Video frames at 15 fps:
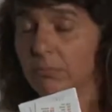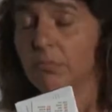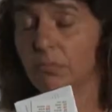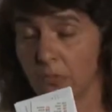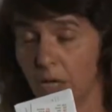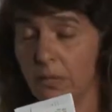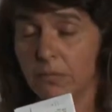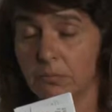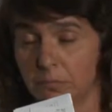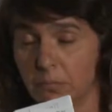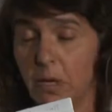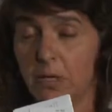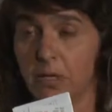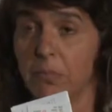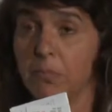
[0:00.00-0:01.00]

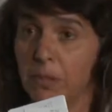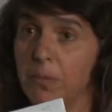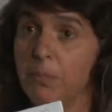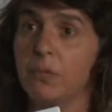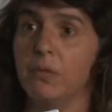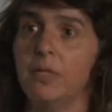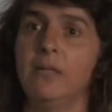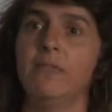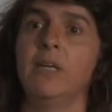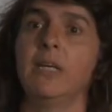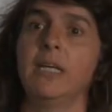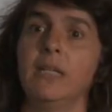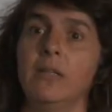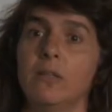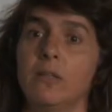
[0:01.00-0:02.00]
non-bodied people
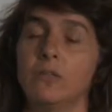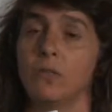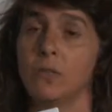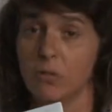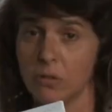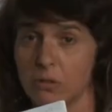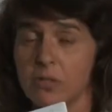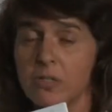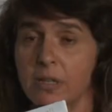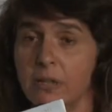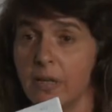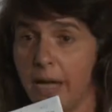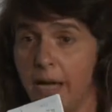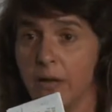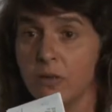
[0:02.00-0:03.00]
living in there, so they couldn't sell
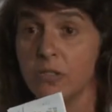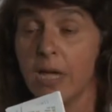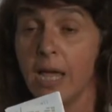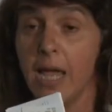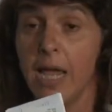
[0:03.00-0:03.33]
the house.